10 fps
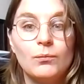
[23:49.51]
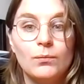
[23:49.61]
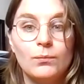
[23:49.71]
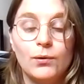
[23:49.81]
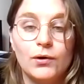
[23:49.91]

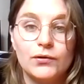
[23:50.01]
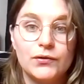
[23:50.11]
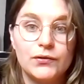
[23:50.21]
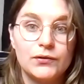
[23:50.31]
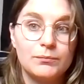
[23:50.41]

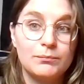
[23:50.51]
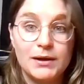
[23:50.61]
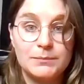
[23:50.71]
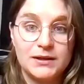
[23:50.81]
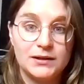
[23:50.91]
what's
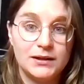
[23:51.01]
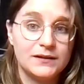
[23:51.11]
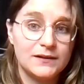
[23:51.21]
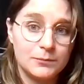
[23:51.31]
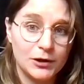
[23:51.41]
maybe
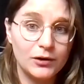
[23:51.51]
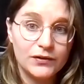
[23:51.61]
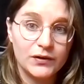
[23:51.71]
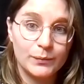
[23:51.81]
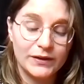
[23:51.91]
needs to be
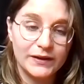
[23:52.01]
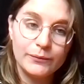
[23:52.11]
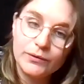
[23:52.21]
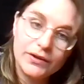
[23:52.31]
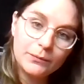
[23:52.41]
altered with
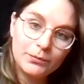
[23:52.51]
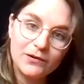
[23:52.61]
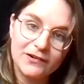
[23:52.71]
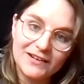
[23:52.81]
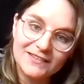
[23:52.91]
it. Well, that's
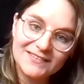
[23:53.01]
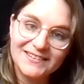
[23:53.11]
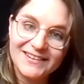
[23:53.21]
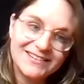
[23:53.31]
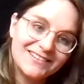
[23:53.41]
progress.
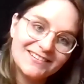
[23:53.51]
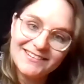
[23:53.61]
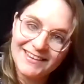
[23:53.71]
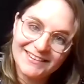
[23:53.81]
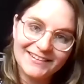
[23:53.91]
And then you can
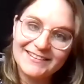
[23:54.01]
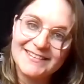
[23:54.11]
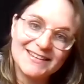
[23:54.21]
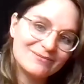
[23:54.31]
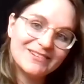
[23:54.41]
do that the next
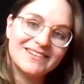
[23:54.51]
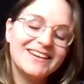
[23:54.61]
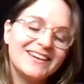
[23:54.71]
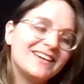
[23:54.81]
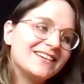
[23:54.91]
time. And
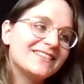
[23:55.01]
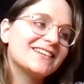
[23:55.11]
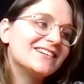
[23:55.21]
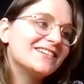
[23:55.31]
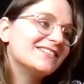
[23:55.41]

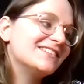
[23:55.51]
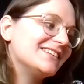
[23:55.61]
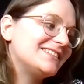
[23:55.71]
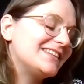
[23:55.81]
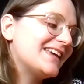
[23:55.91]
so,
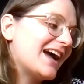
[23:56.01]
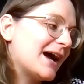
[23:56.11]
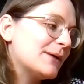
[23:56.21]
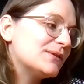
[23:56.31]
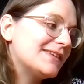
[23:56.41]
yeah,
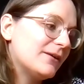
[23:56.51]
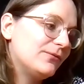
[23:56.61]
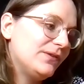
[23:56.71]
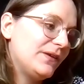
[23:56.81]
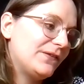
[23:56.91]
I would
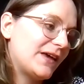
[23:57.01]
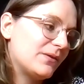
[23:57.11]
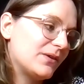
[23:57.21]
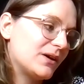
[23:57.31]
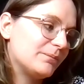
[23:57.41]
definitely say
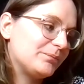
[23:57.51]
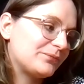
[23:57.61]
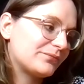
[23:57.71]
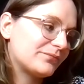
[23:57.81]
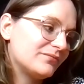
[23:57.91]
that
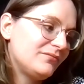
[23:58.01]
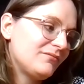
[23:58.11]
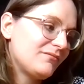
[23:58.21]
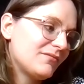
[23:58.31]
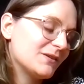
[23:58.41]

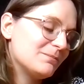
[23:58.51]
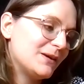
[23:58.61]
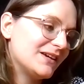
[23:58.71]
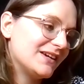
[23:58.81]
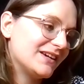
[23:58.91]

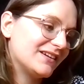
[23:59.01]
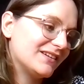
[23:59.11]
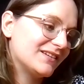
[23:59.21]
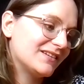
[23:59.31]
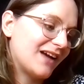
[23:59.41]

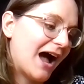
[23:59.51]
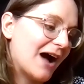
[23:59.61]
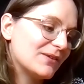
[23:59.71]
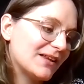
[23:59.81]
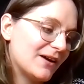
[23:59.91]
being
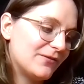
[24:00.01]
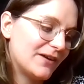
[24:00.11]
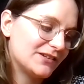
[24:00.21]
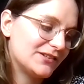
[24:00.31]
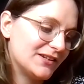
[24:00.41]
having that
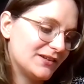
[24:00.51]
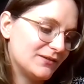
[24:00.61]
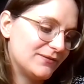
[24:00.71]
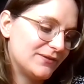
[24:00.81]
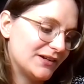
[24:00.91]
affection
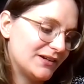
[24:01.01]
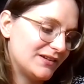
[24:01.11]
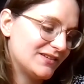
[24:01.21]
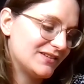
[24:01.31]
for